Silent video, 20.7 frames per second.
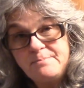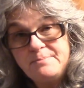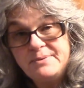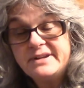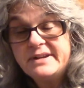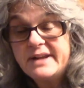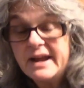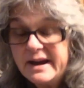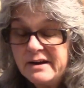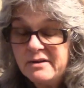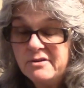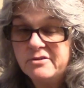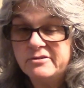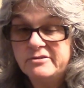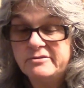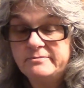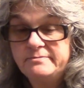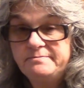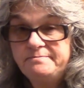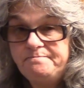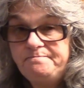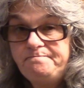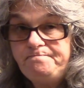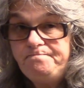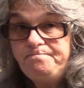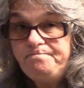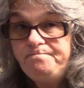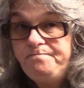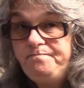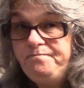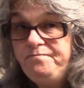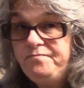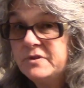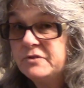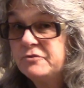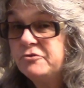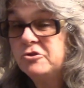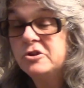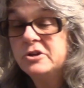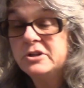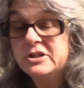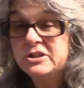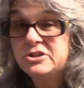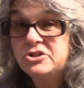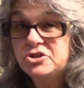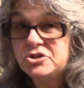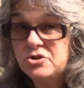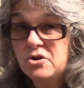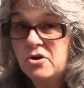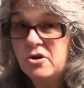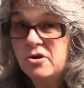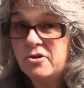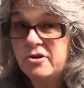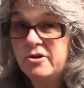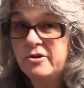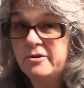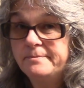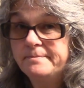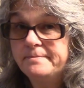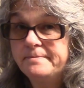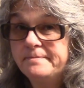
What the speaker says: and down for a good starter.